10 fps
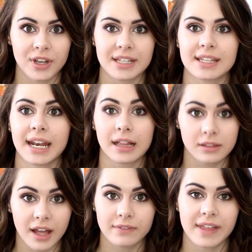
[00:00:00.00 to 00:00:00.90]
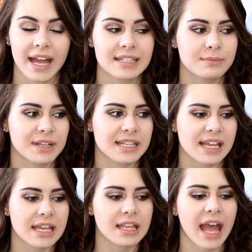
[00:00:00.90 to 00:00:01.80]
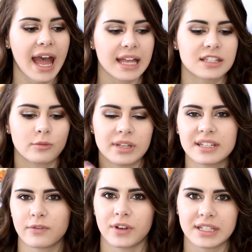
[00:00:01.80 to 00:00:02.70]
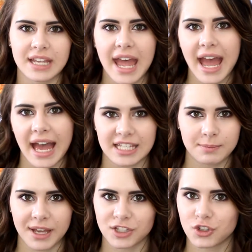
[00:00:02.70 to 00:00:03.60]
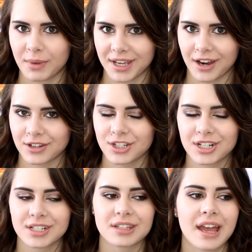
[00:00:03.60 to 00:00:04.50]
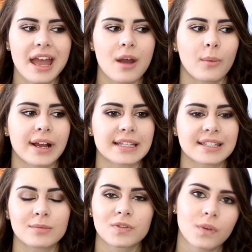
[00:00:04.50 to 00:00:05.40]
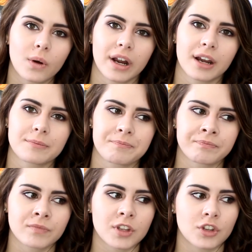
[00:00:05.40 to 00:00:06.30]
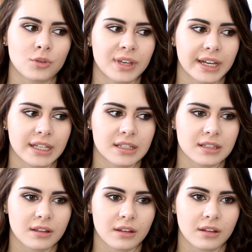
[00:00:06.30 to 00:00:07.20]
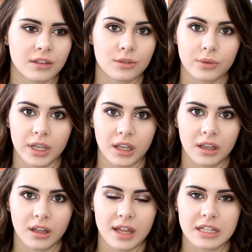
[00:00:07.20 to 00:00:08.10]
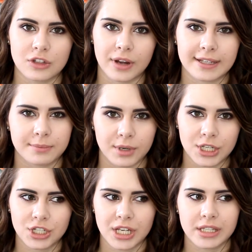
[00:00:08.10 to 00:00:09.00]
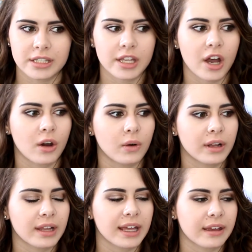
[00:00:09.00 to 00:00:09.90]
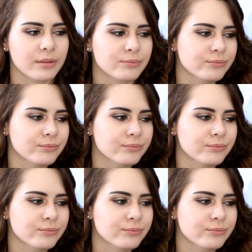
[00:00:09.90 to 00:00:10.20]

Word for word: traits, and I love that because I can add so many different aspects to my characters, whereas Sims 4, you get 3 and then their aspirations. So, like,